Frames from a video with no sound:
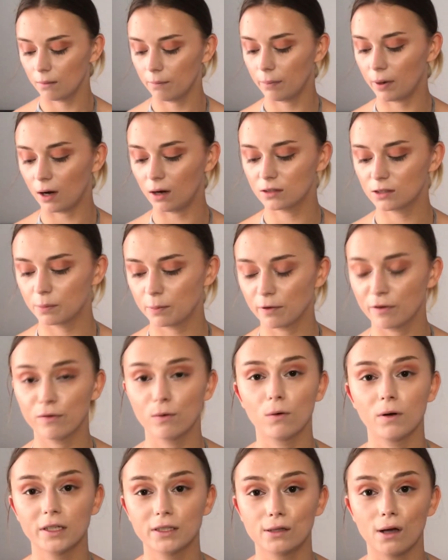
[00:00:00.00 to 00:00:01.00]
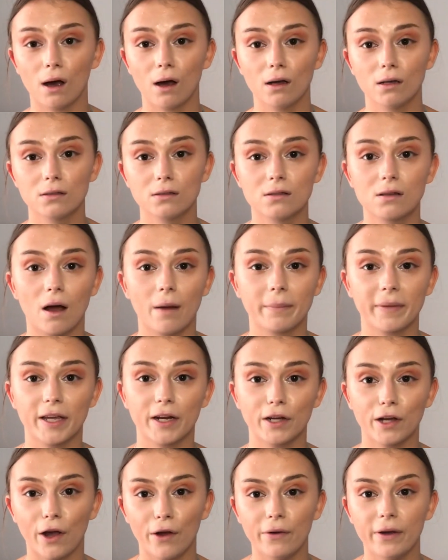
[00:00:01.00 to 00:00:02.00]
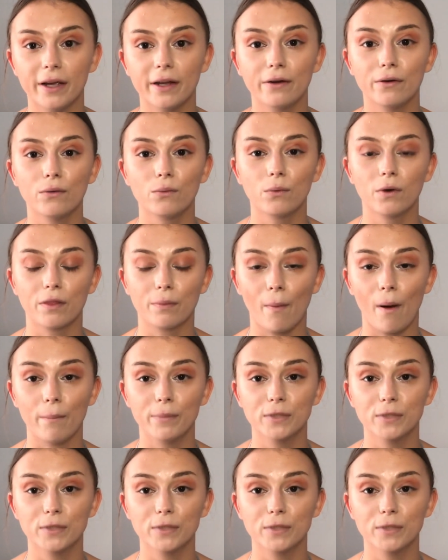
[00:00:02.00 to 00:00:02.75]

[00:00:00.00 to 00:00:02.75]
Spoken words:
but before it does, I'm gonna go in with my